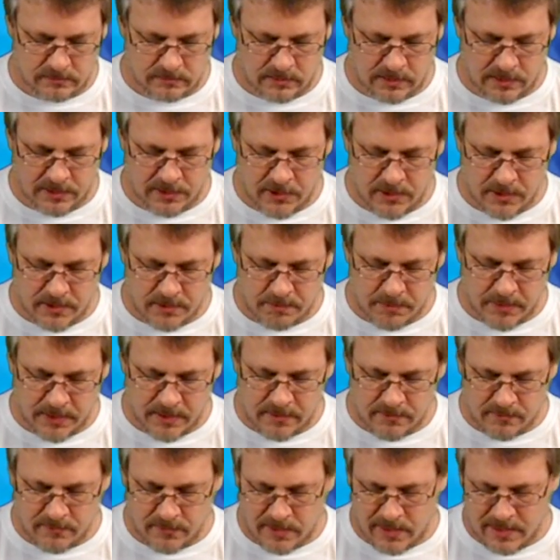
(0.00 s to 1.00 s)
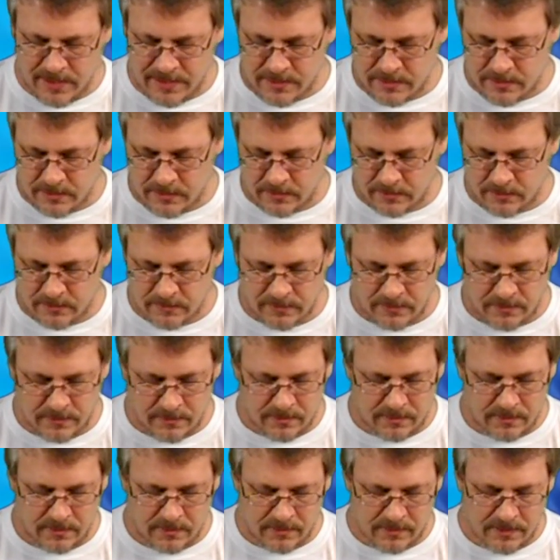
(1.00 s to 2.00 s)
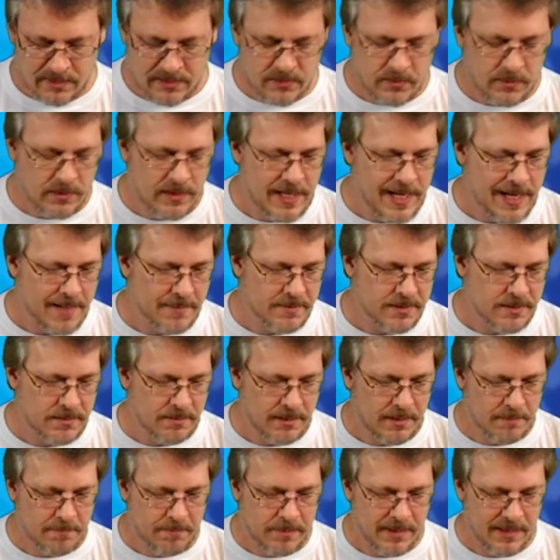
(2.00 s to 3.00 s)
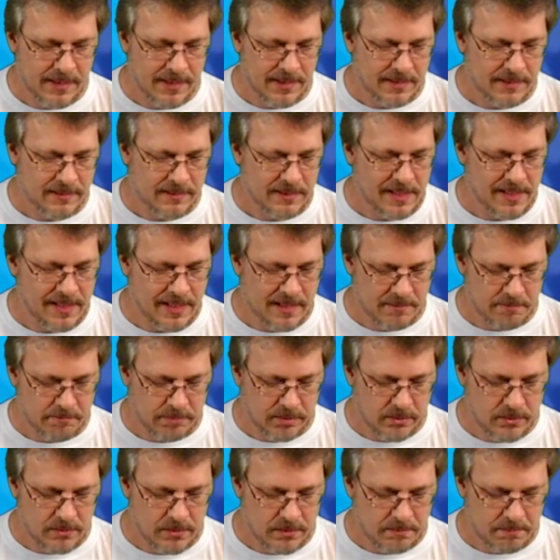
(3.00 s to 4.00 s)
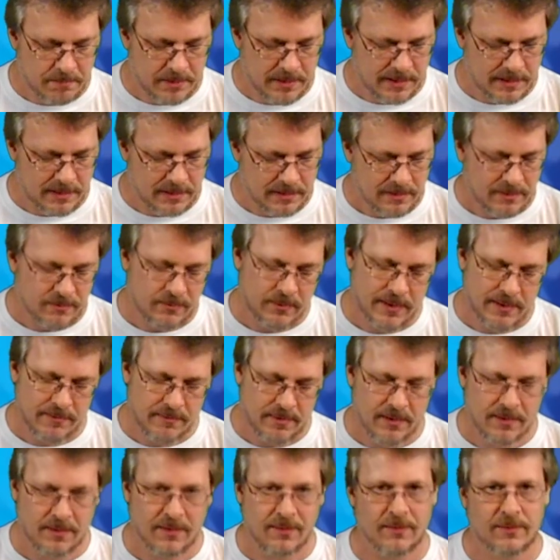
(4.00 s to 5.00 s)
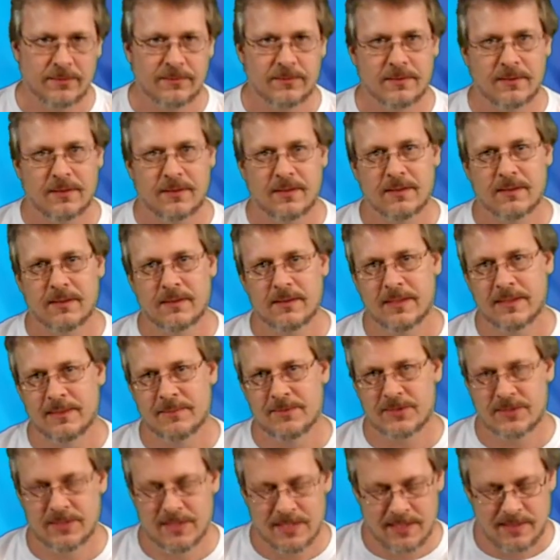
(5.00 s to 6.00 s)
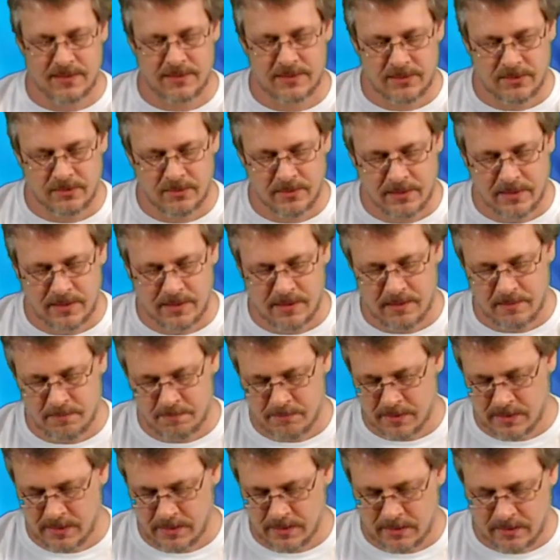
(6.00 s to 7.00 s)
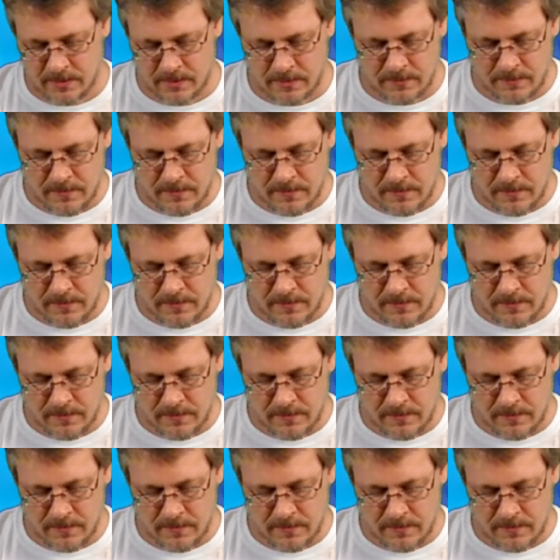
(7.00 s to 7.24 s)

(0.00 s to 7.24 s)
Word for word: a USB device. This one happens to be pink. They had blue and pink. We have a girl dog. Her name's Shadow, so we got her pink.